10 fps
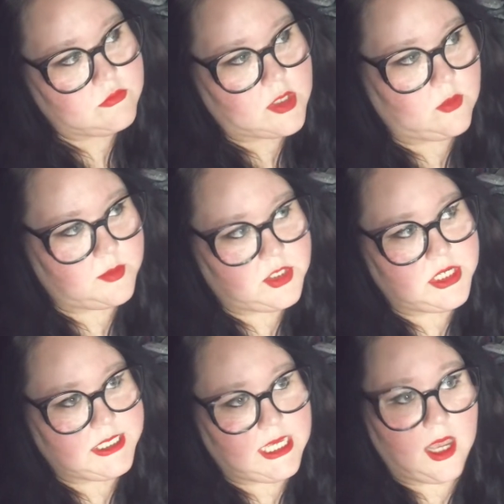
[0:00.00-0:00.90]
what am I trying to
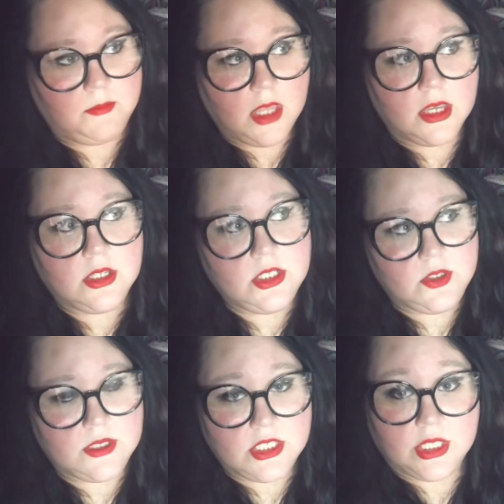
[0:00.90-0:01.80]
say? I'm not going to do it
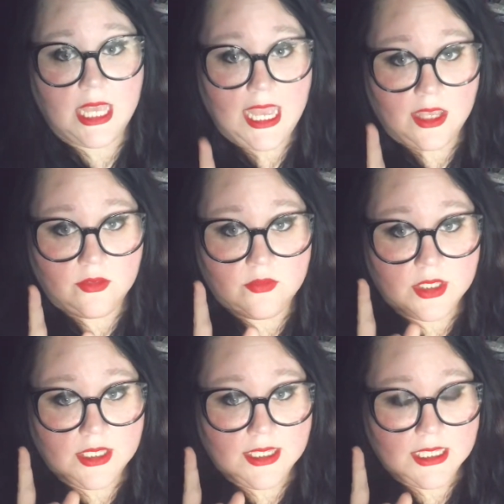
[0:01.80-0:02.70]
until I have
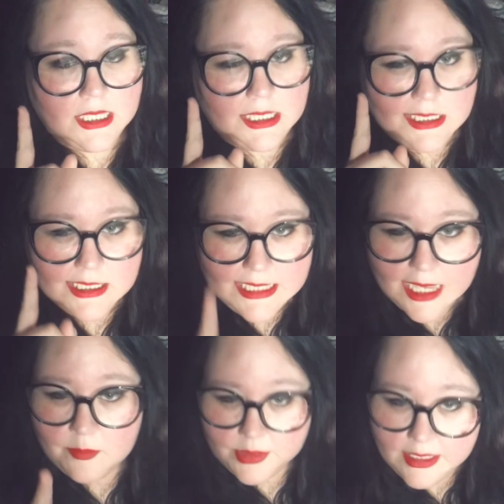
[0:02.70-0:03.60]
an exact
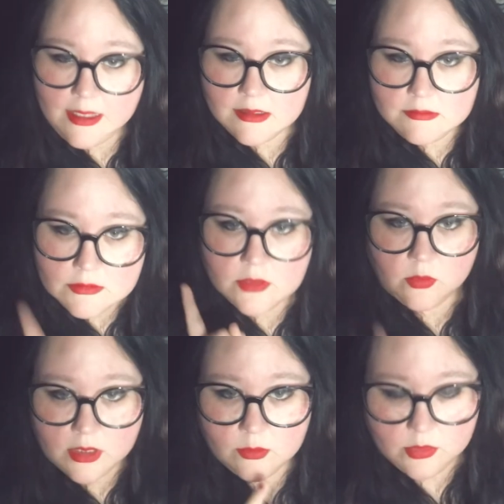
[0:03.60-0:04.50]
plan of what I
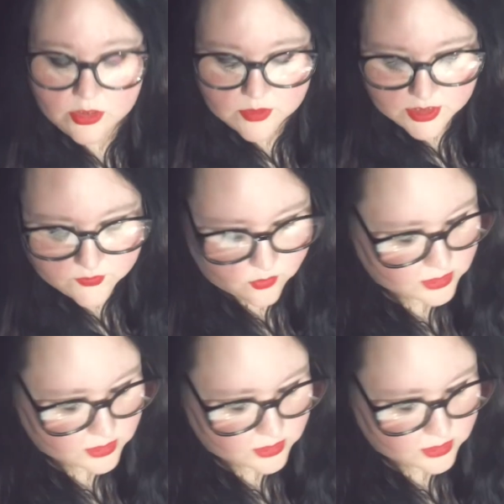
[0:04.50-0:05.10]
would use these for.